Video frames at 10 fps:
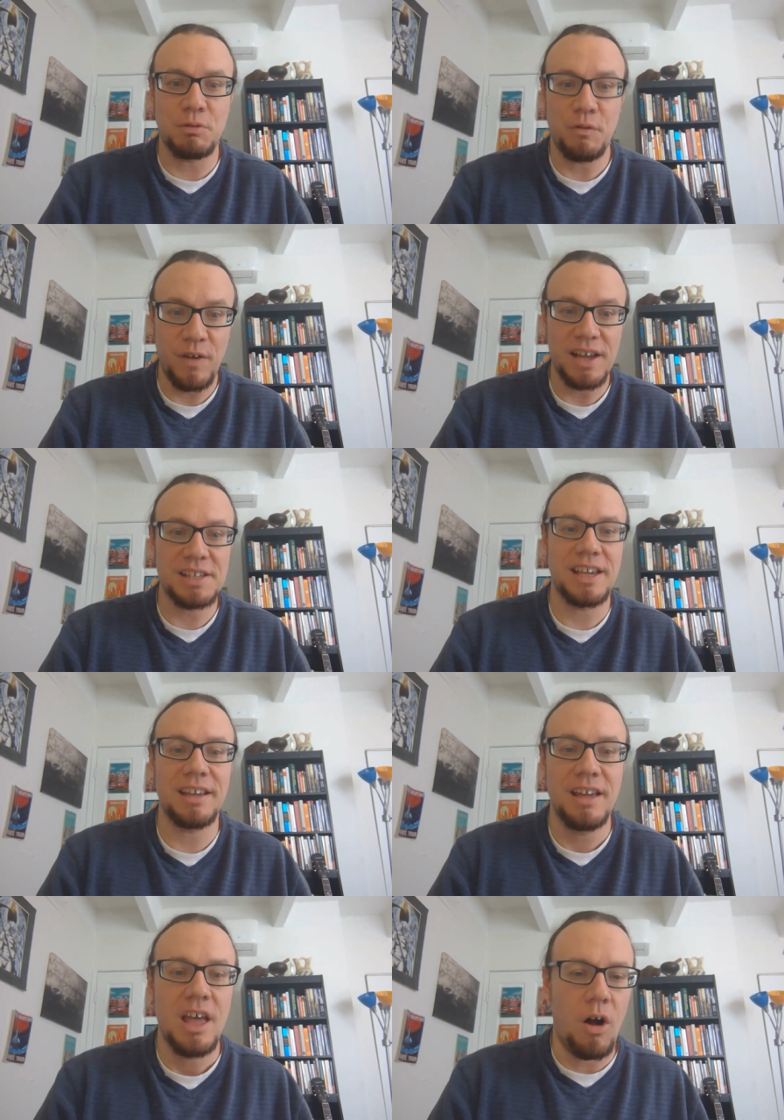we're
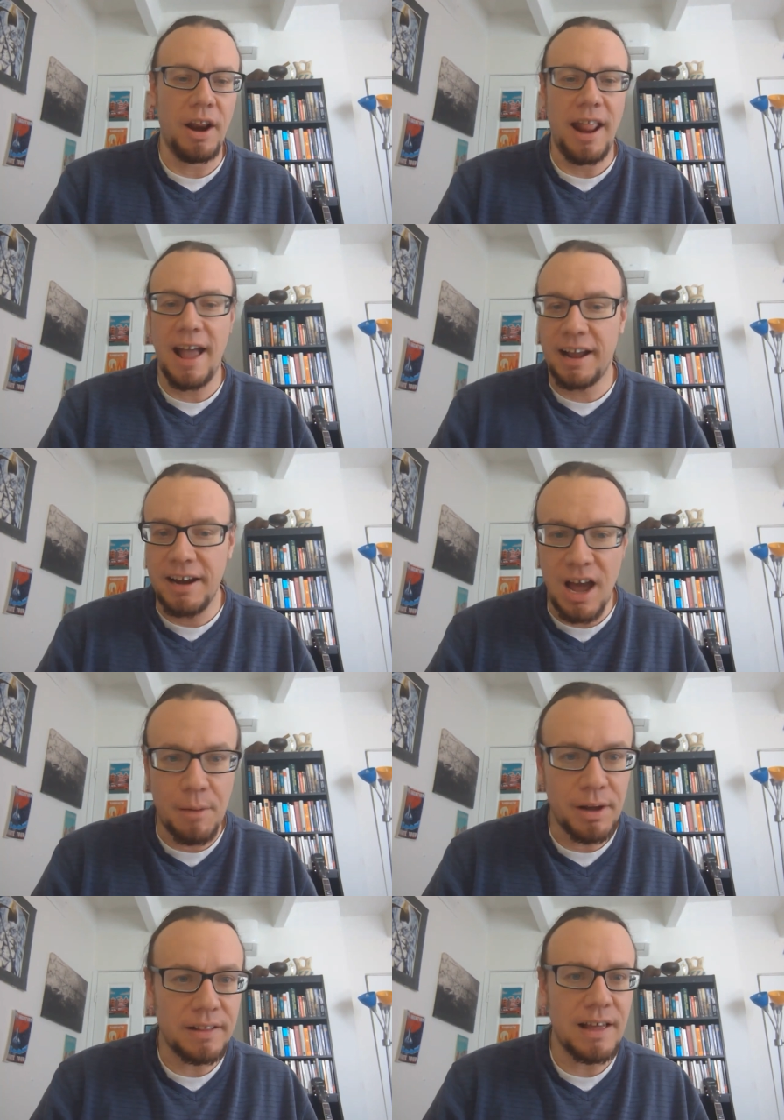facing on an
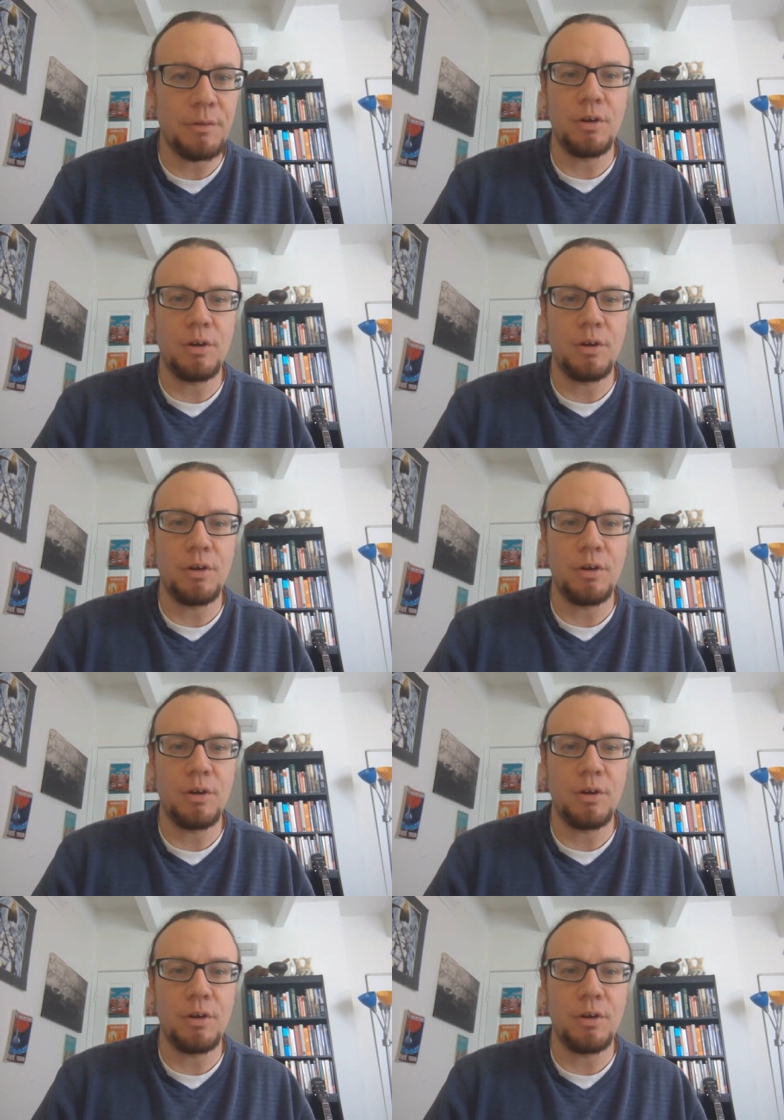economic level,